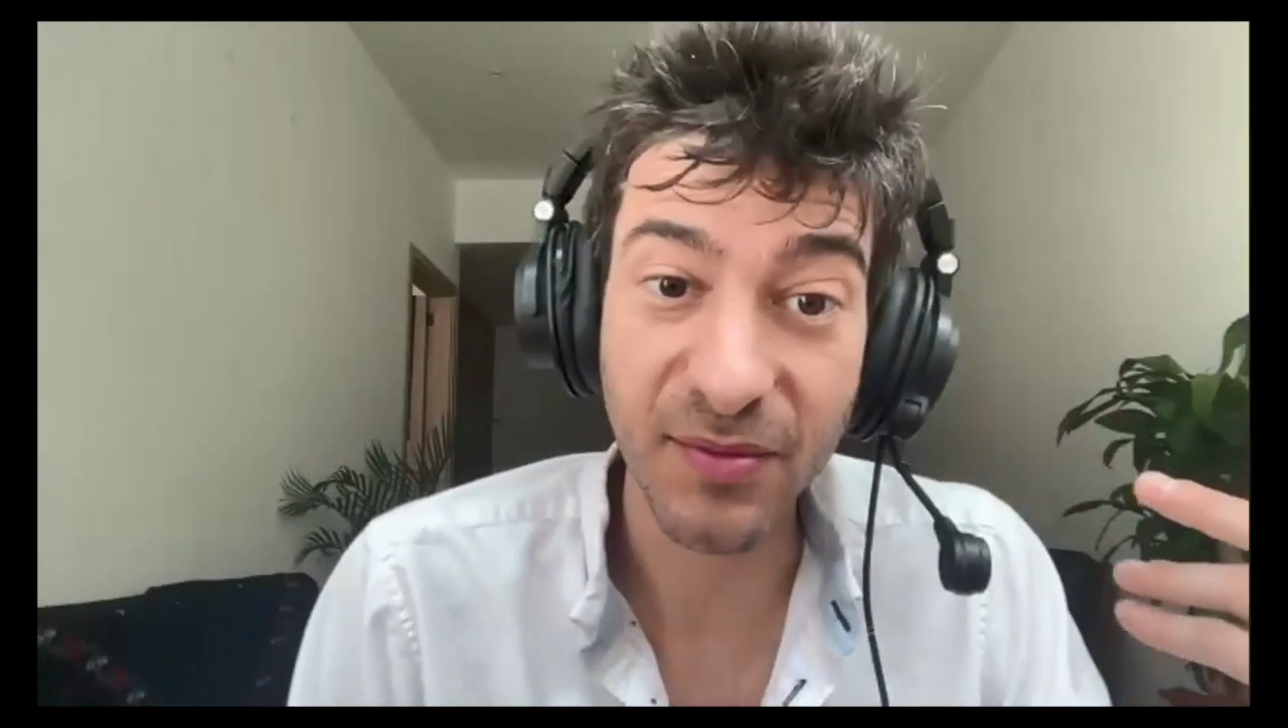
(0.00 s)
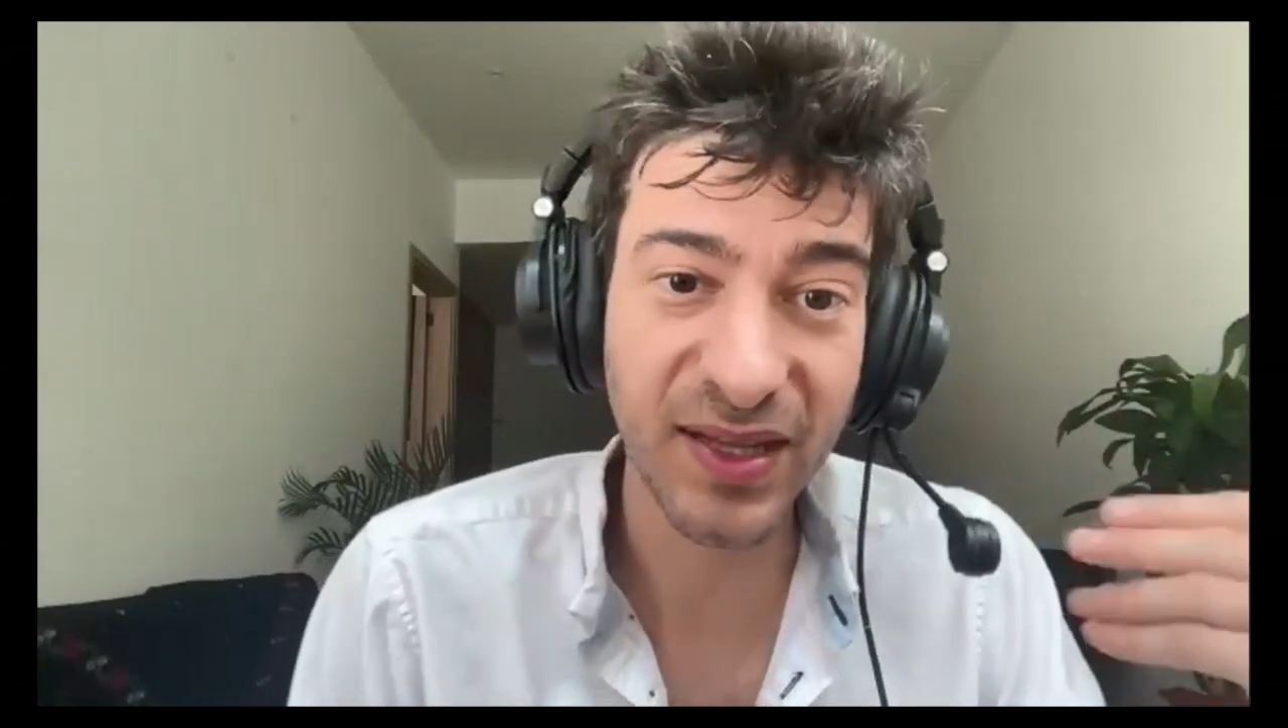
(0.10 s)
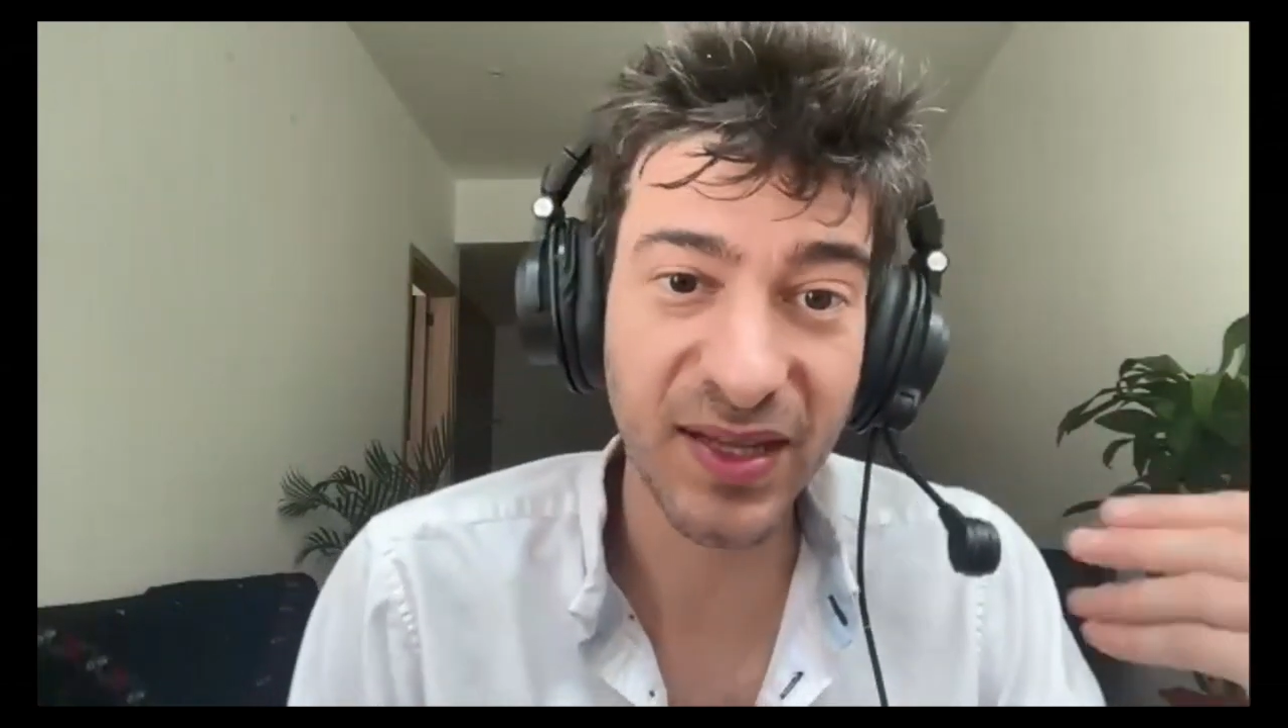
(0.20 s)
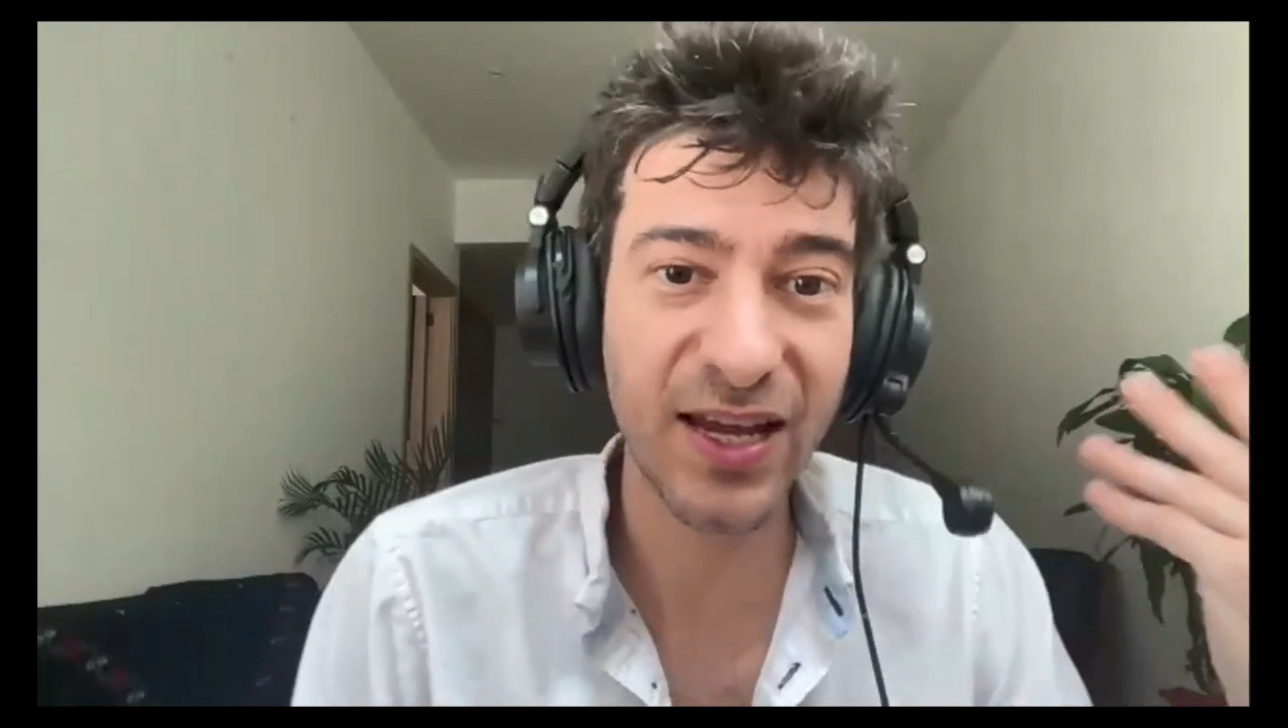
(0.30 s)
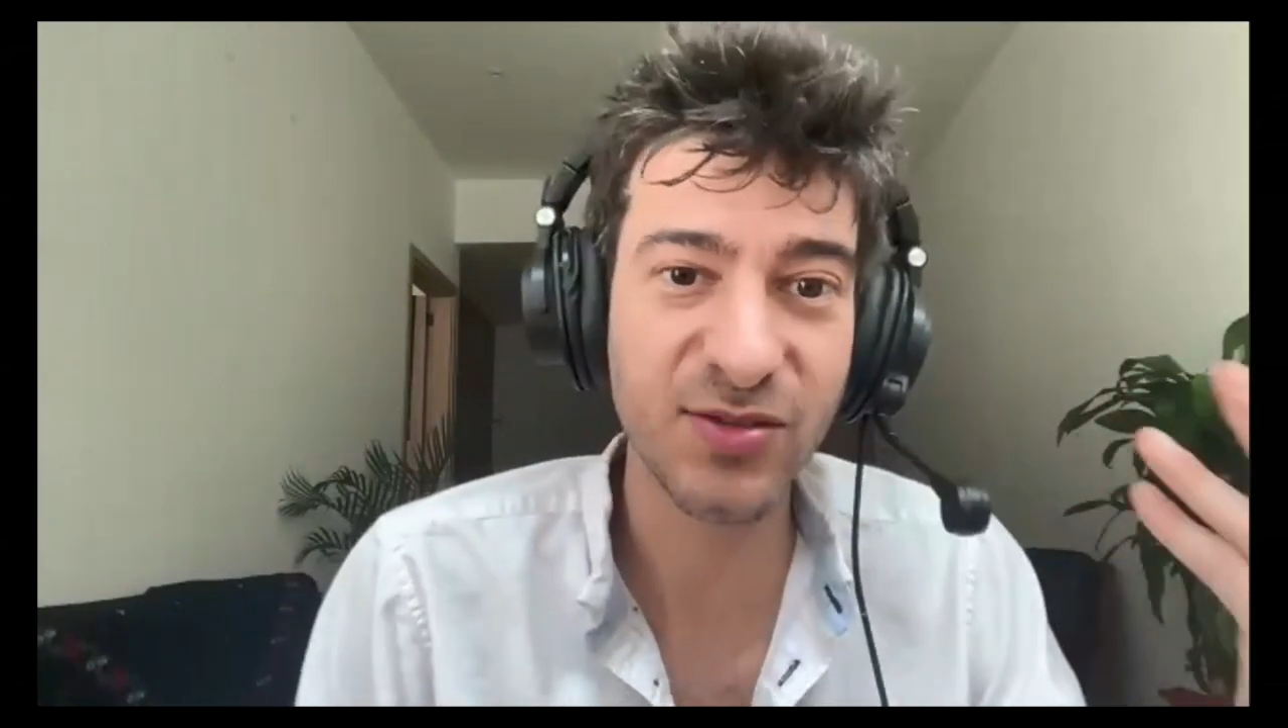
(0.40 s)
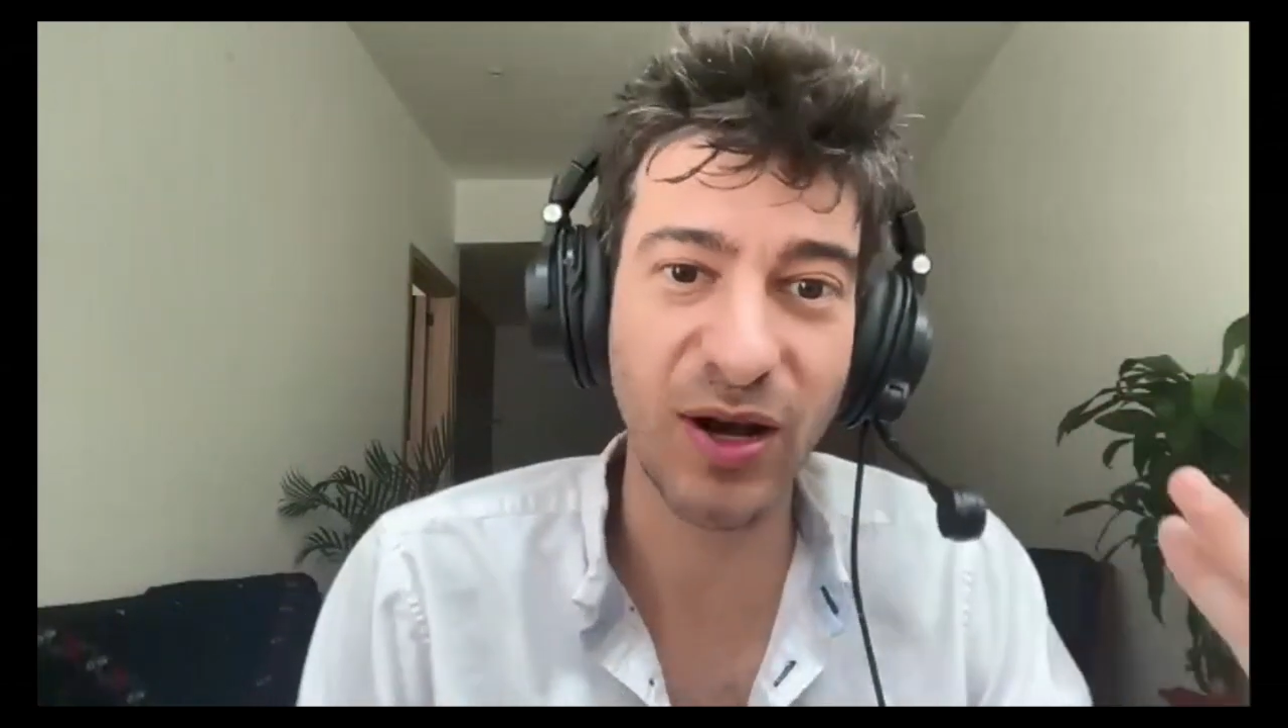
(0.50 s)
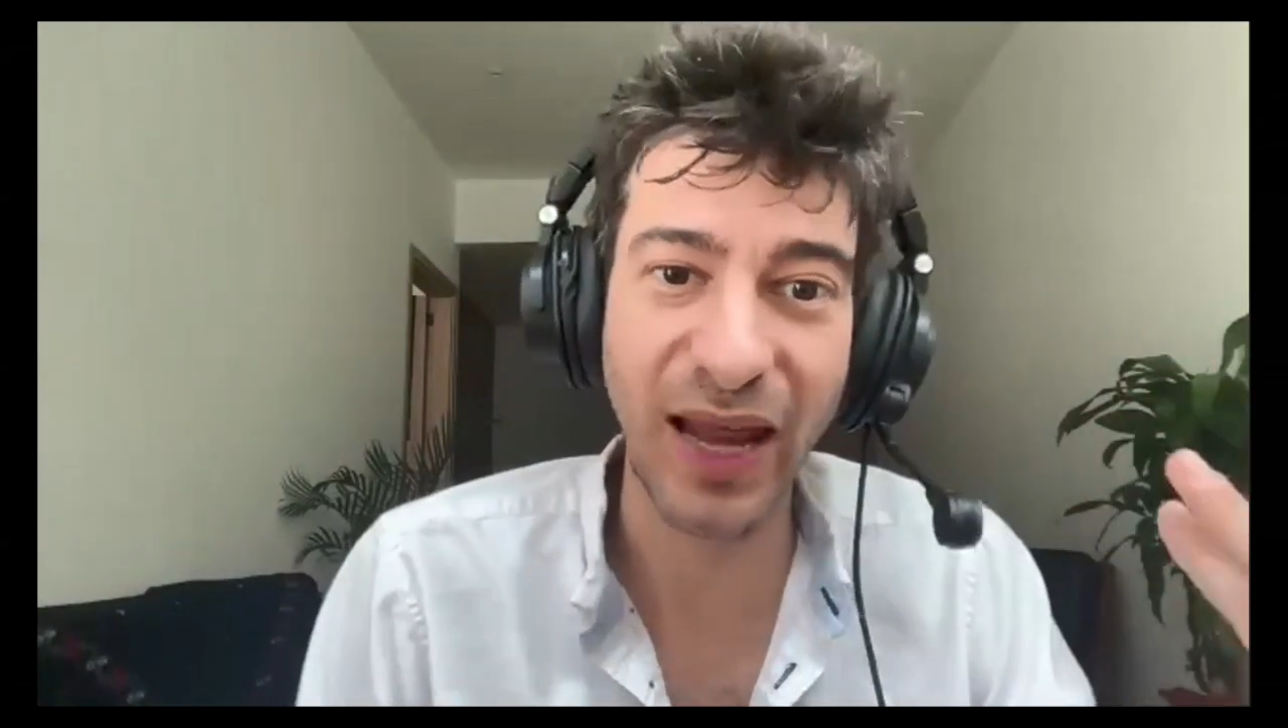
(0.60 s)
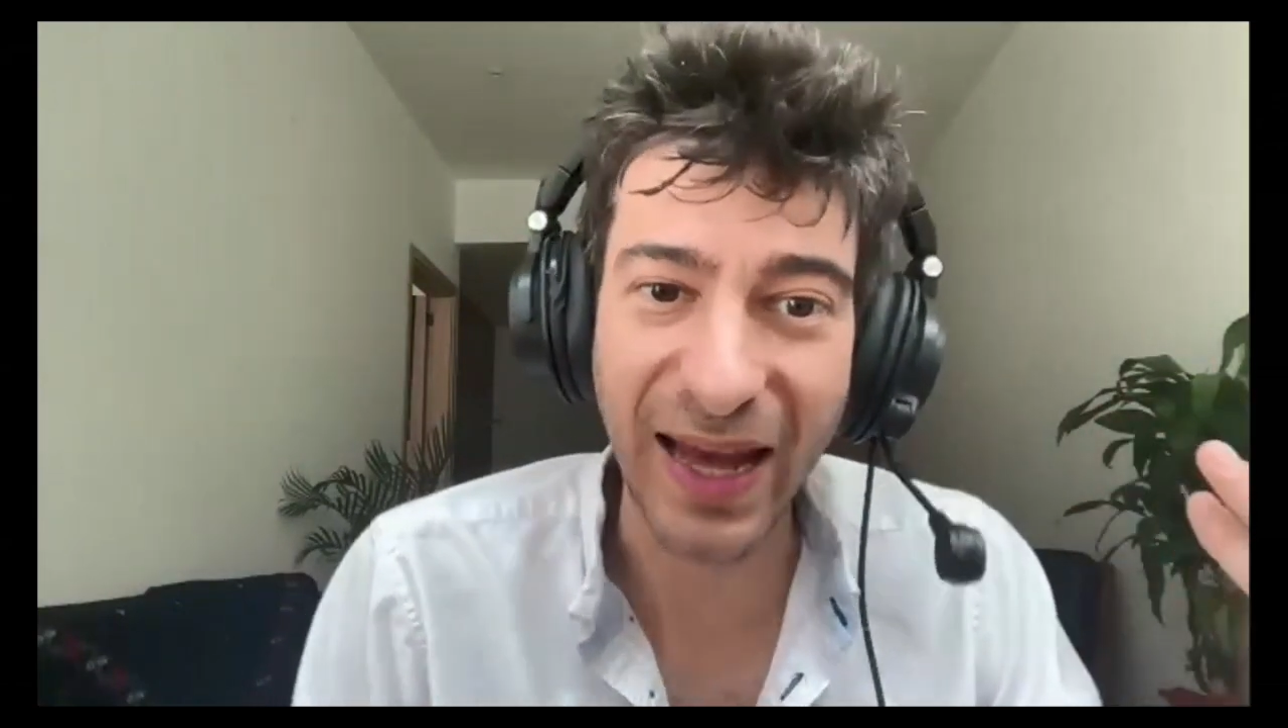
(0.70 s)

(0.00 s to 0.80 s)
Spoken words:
I mean, the guy's what,